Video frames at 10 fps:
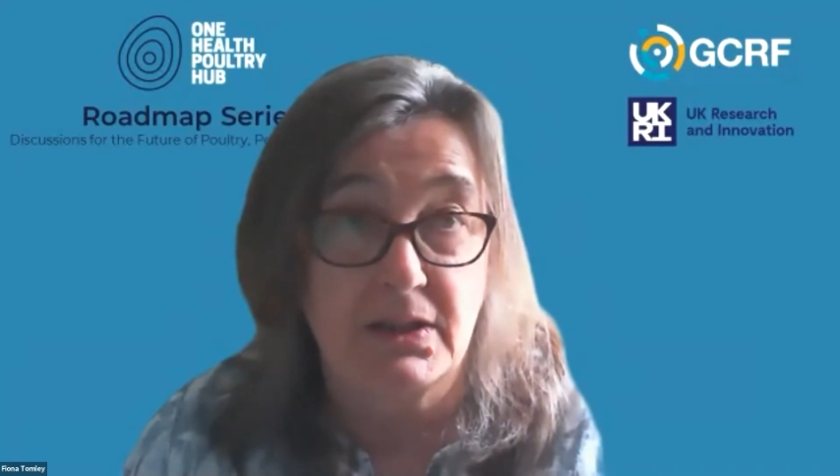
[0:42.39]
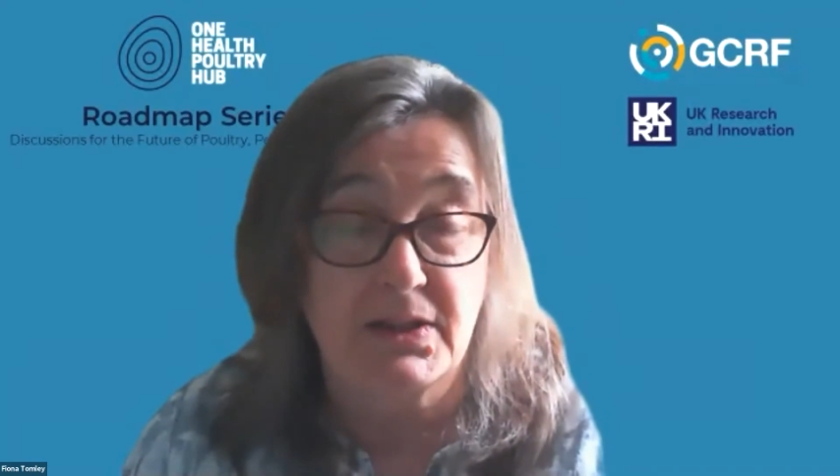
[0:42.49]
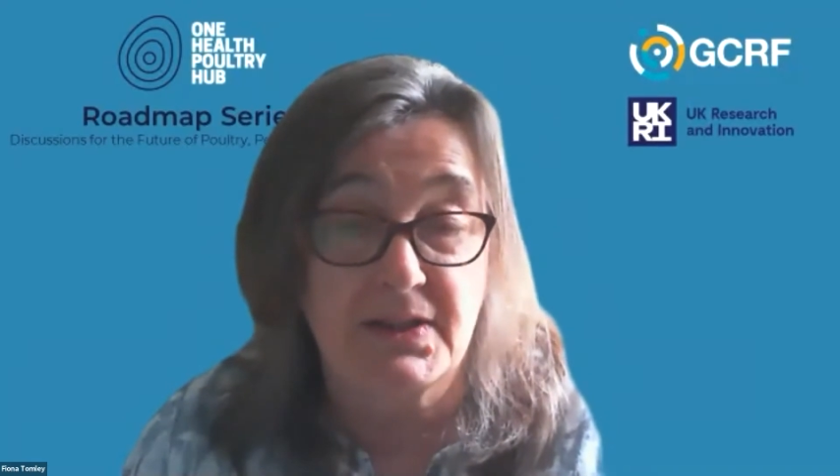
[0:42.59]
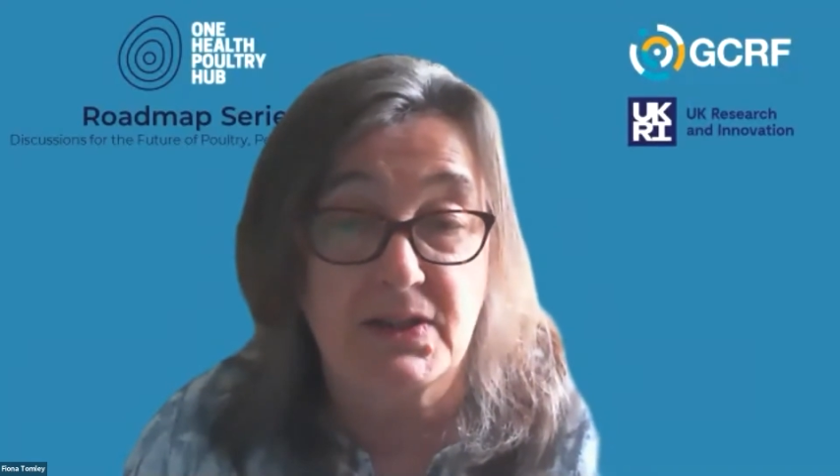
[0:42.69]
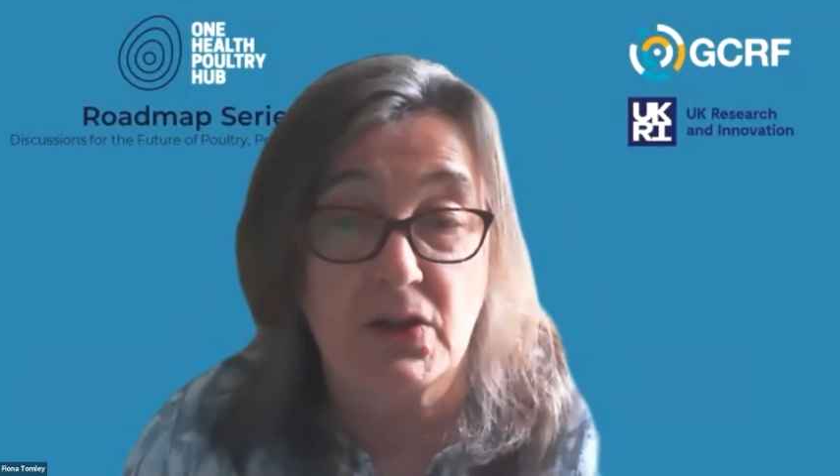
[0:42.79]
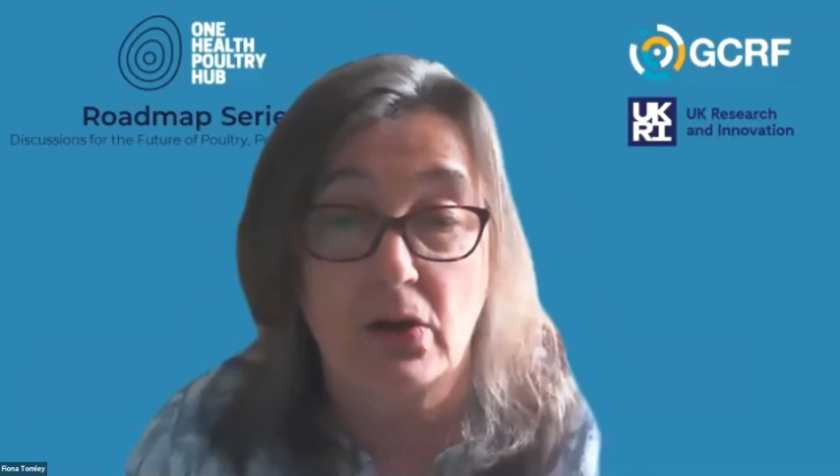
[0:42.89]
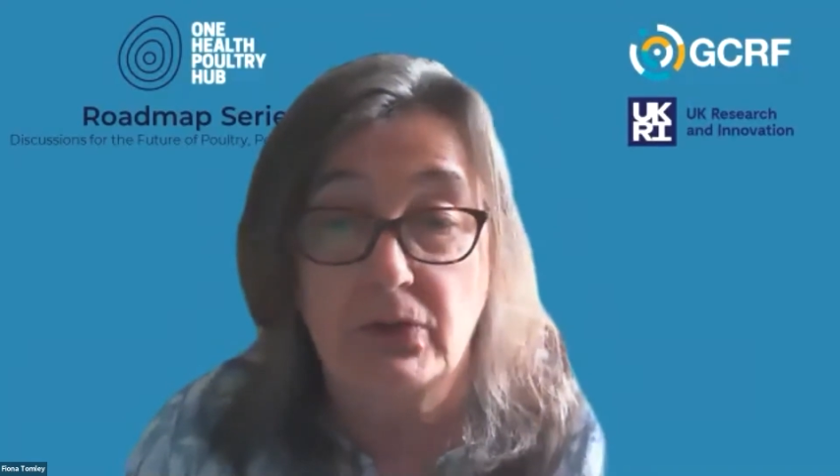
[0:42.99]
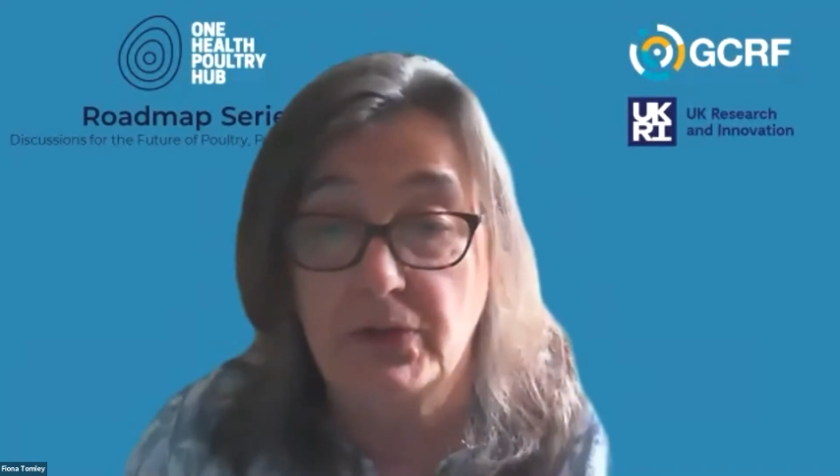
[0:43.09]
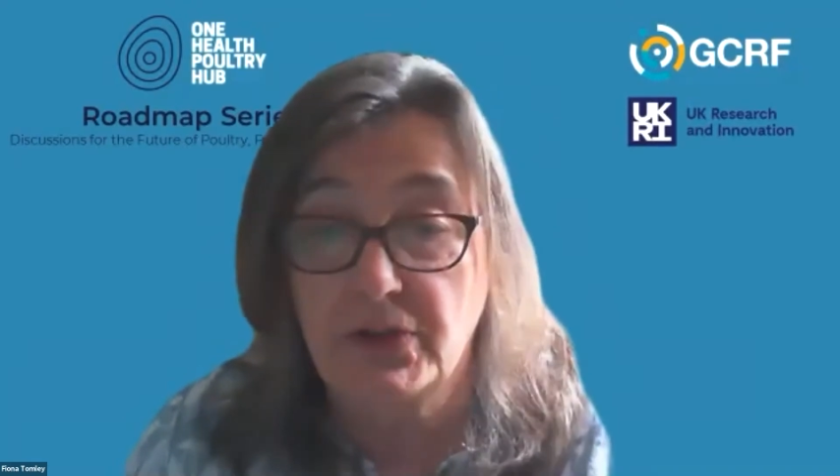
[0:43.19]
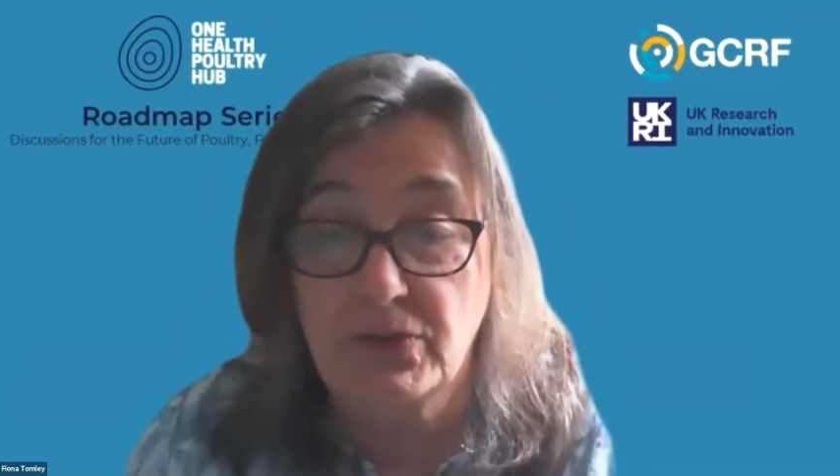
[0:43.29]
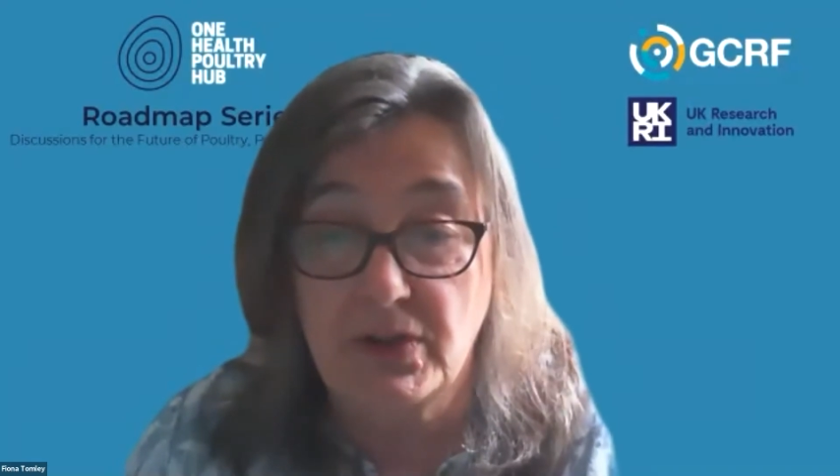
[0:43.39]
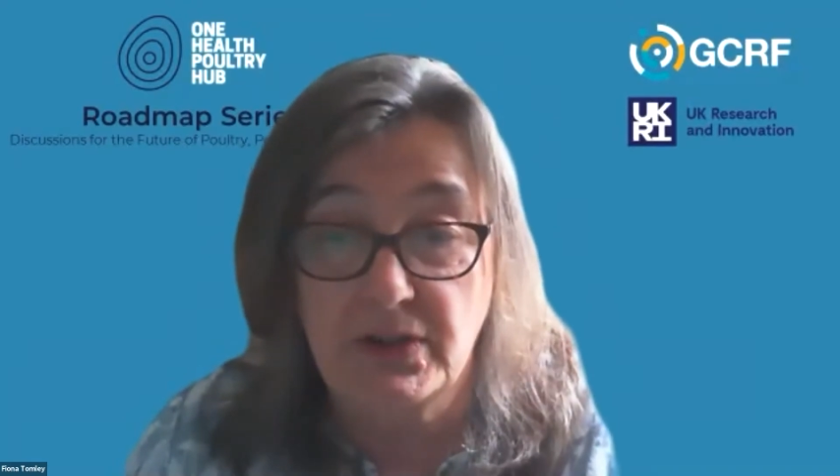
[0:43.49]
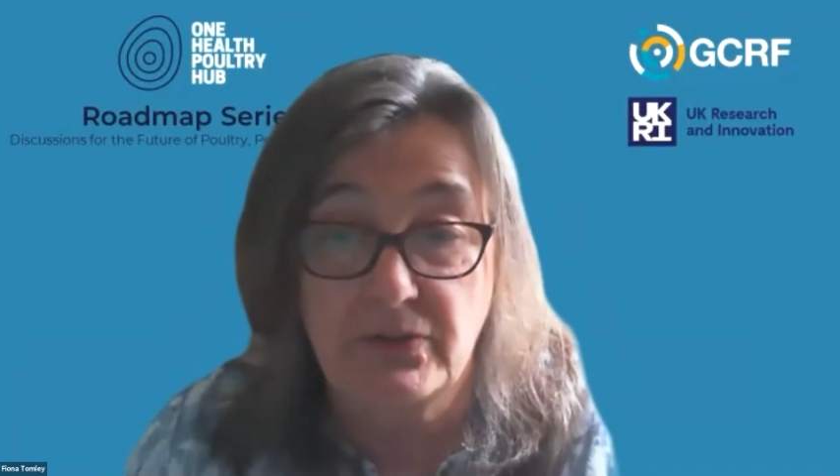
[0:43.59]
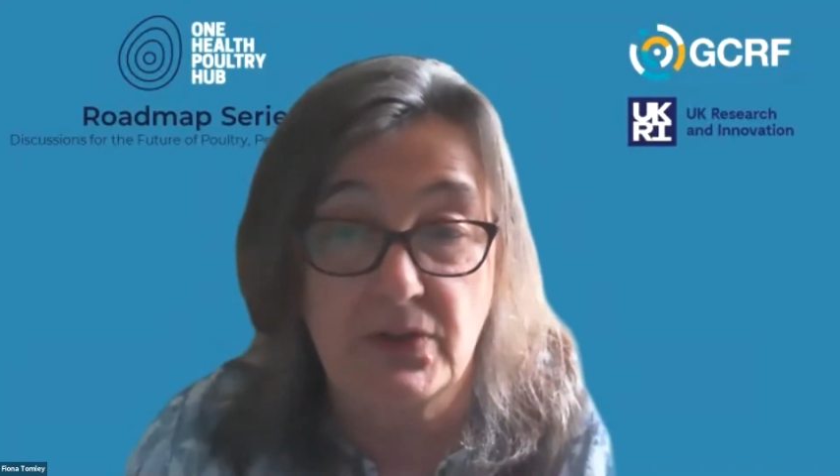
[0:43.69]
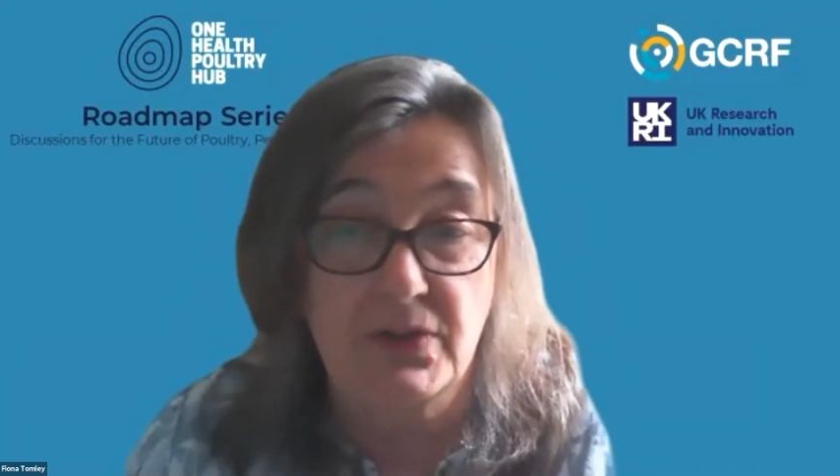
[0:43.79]
does this offer for the
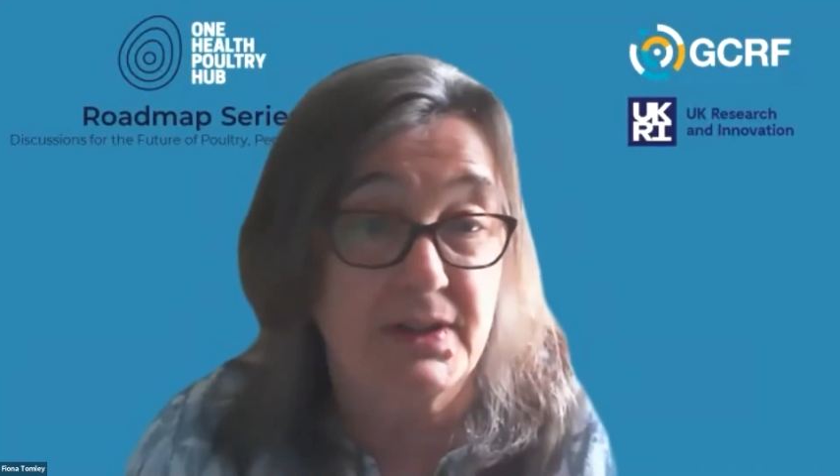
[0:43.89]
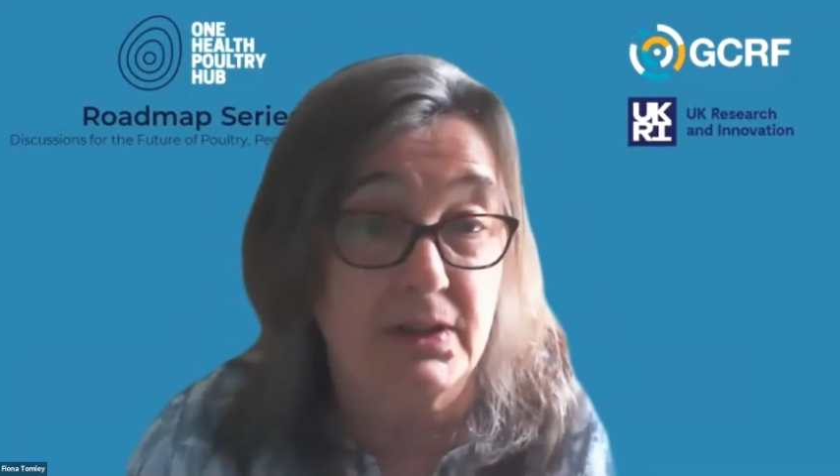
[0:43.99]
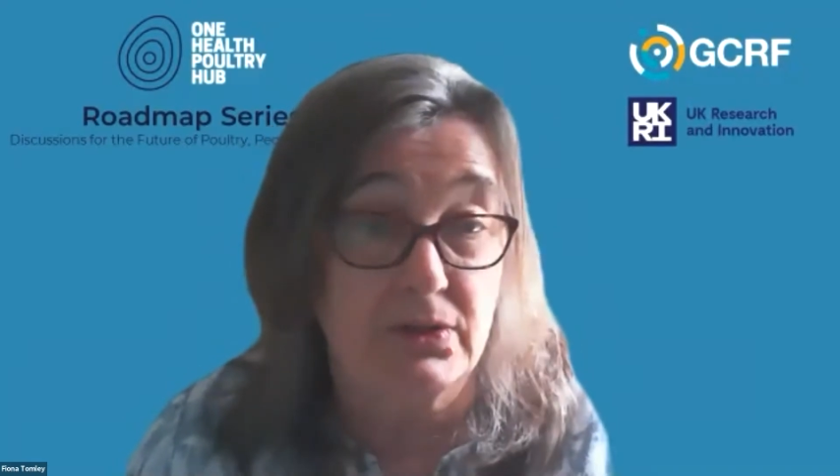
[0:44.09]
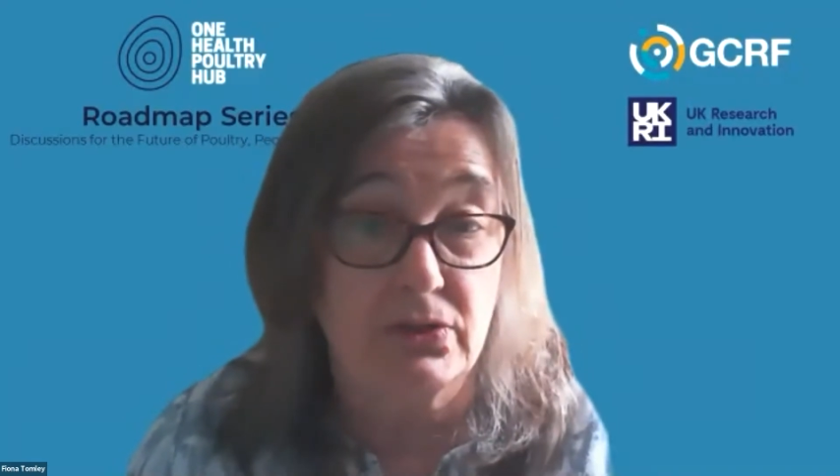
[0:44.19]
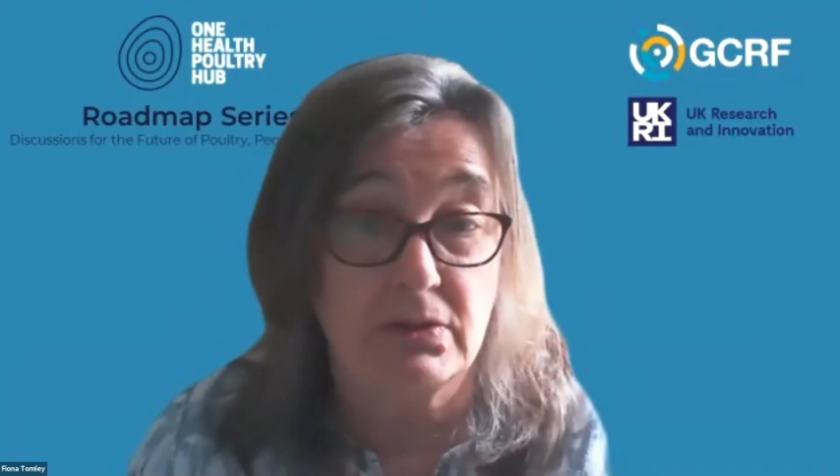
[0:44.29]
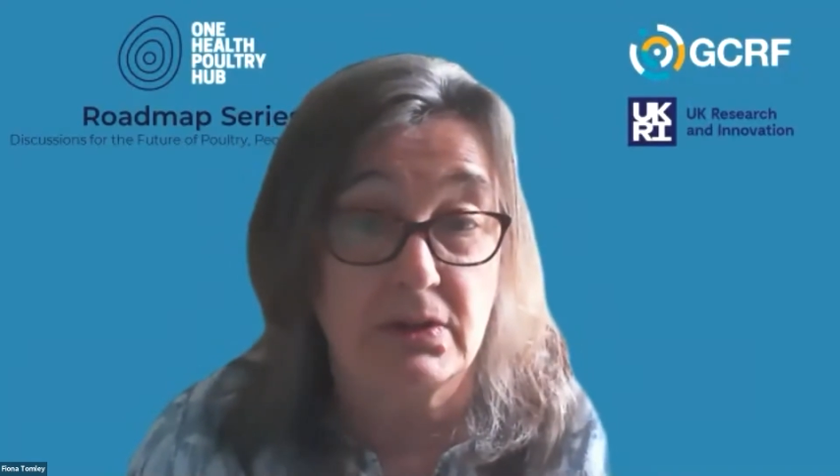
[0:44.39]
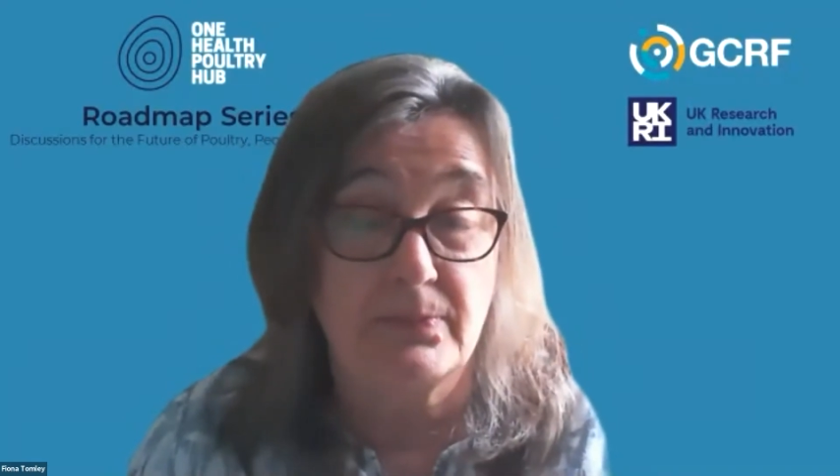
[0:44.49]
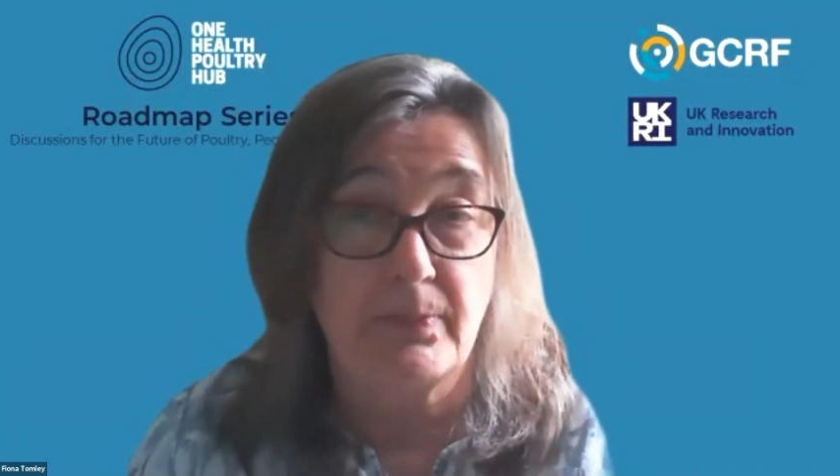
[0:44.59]
21st century.